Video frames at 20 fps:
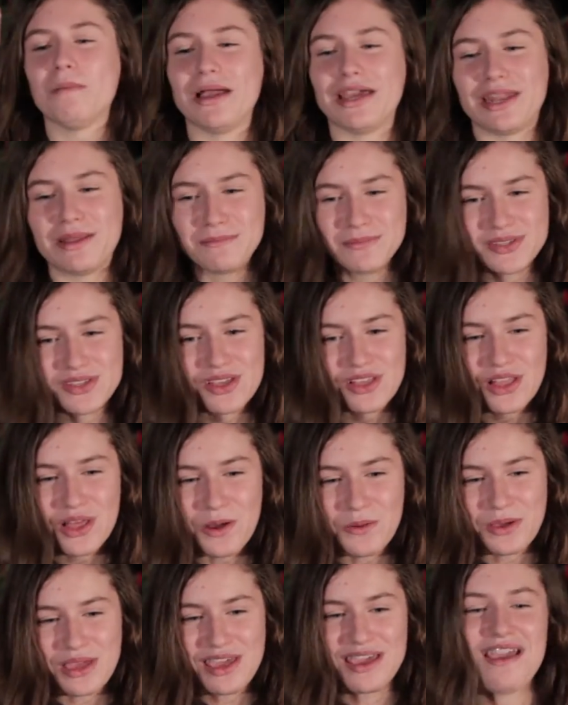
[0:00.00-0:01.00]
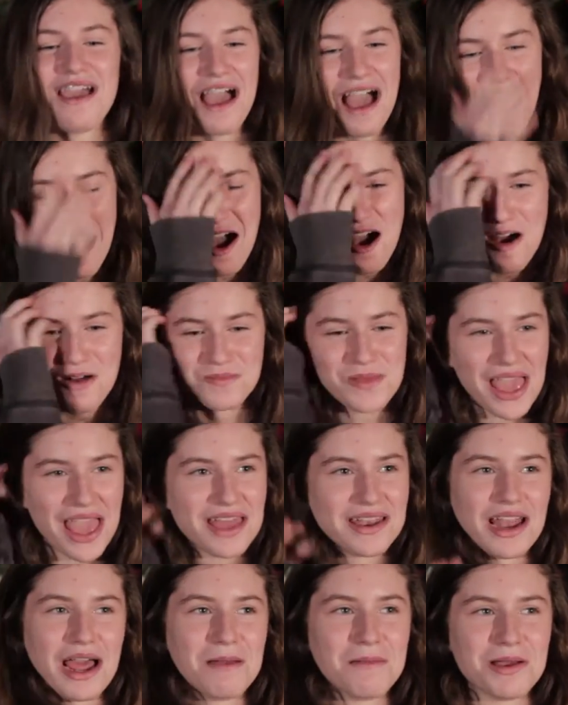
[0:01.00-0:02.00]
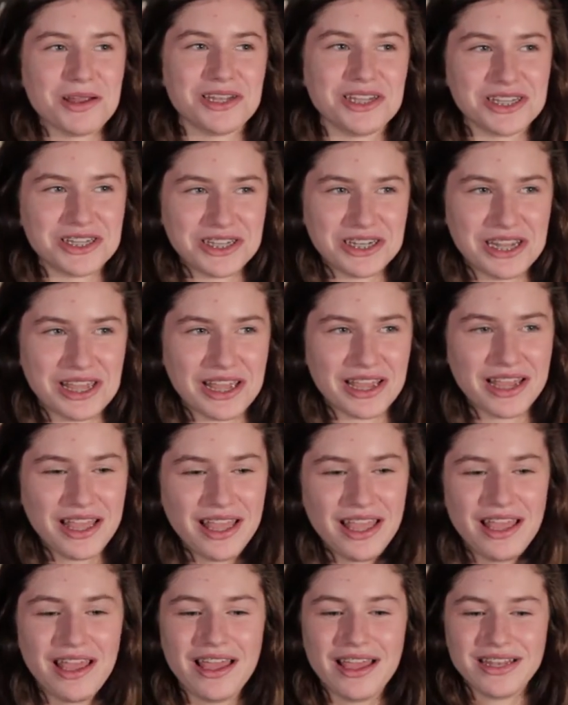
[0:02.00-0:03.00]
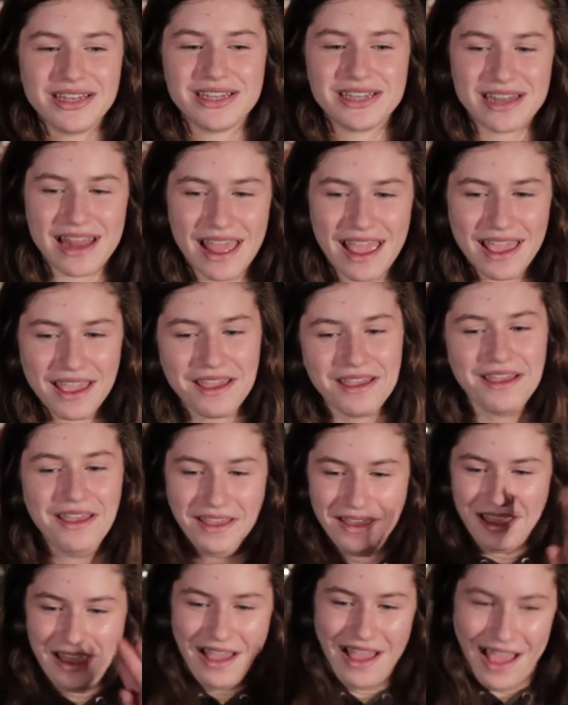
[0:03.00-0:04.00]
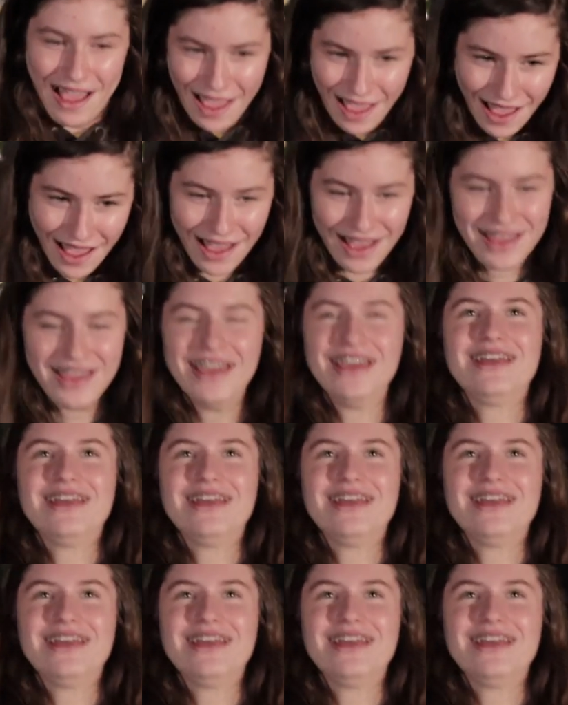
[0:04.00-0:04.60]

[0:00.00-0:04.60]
my name's Chloe, um, and I'm auditioning today. Ah,